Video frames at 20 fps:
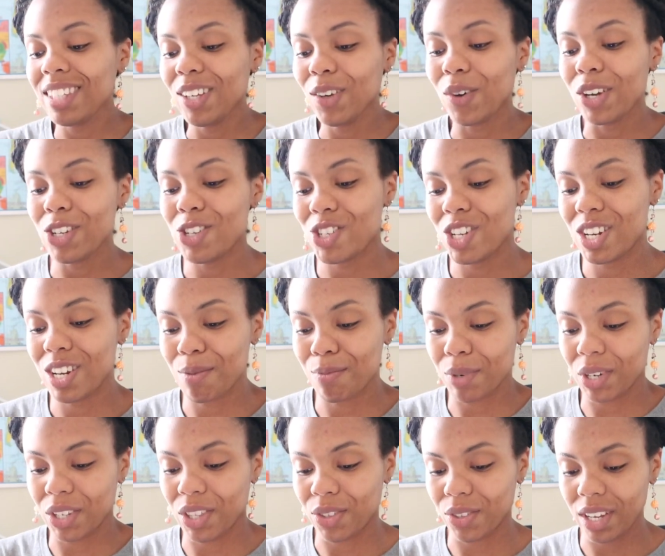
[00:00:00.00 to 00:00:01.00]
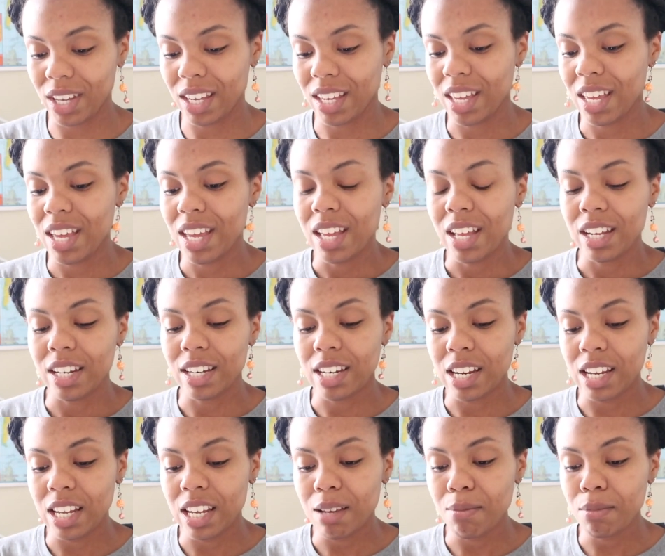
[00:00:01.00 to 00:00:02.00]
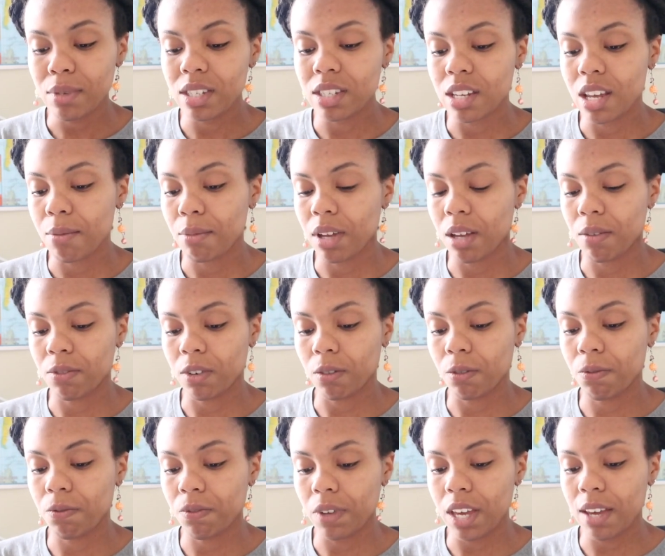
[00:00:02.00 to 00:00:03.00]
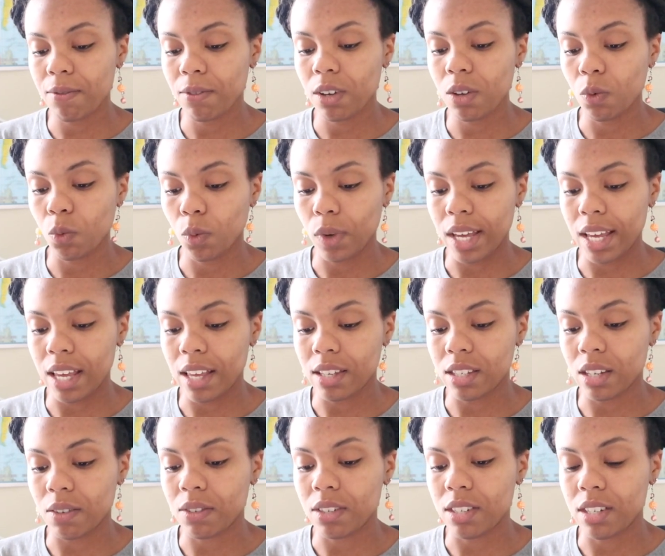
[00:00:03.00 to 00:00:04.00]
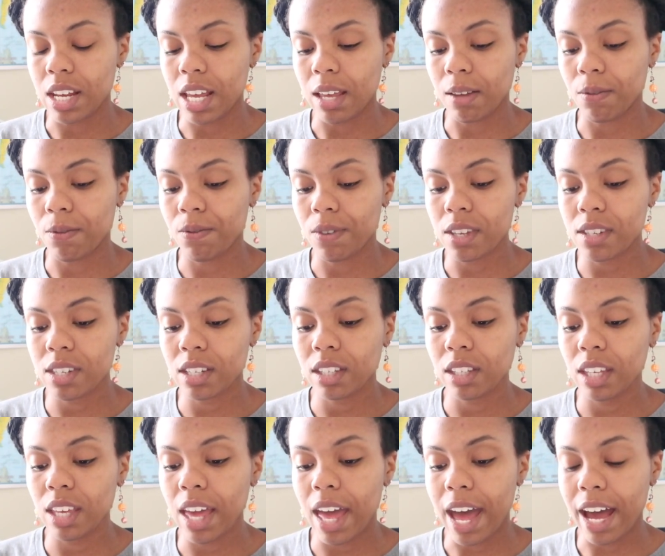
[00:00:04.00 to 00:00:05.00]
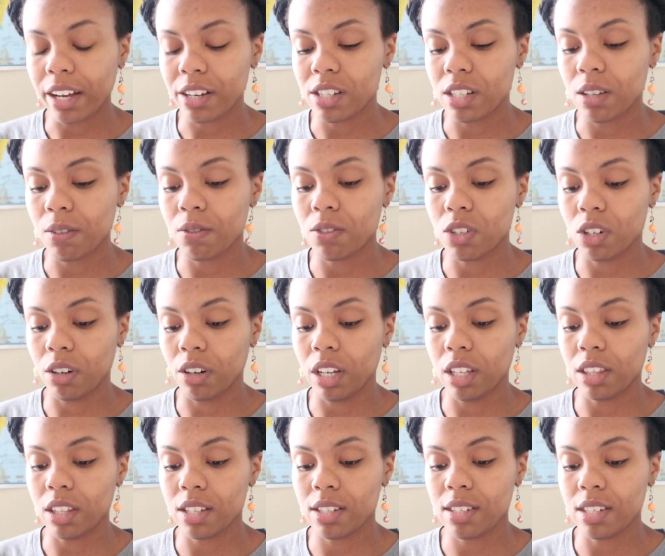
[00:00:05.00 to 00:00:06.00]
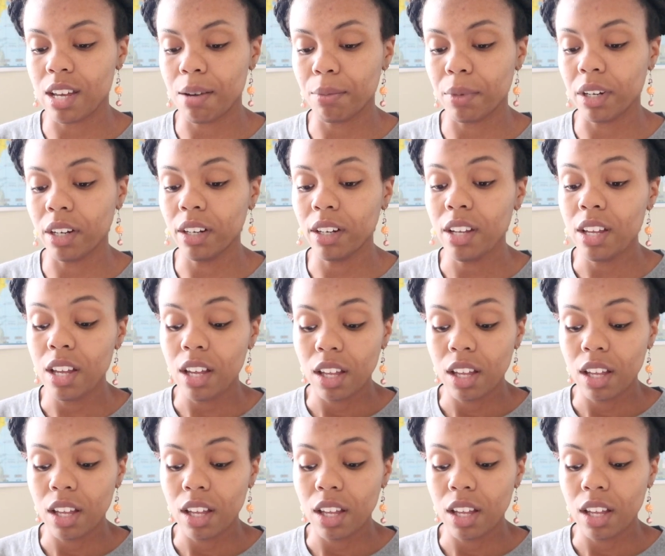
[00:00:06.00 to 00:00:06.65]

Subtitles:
Question number 3. Name some of your favorite ways of staying physically active during the summer.